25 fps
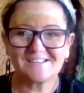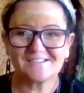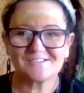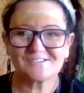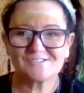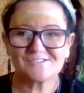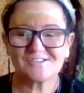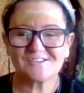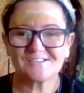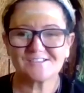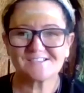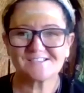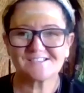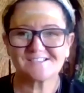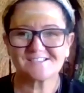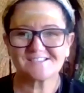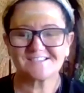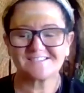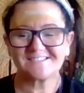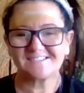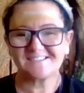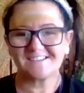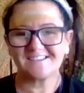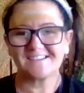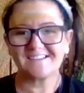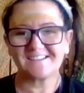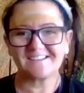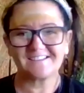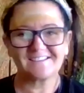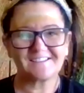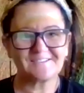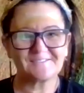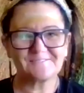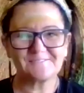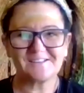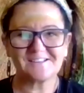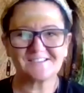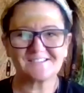it's just, yeah,
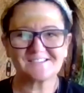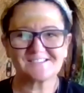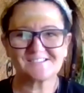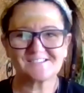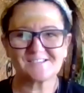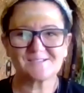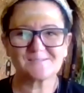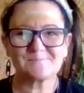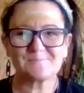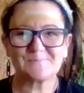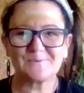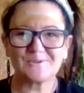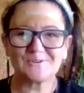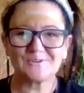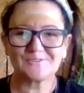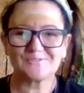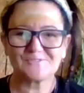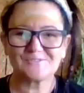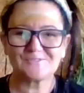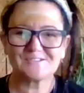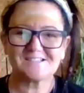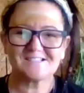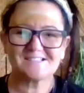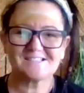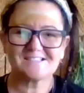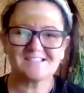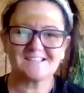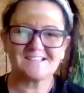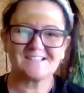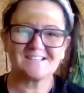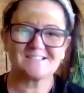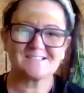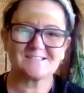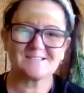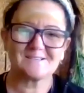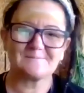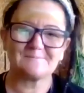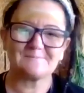it, it's just beautiful to see
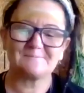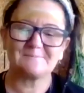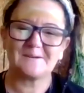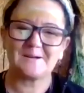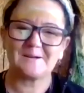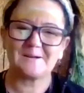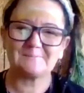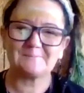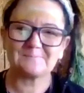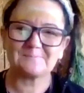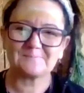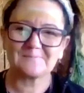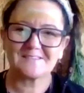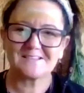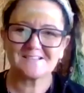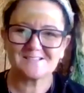some, um,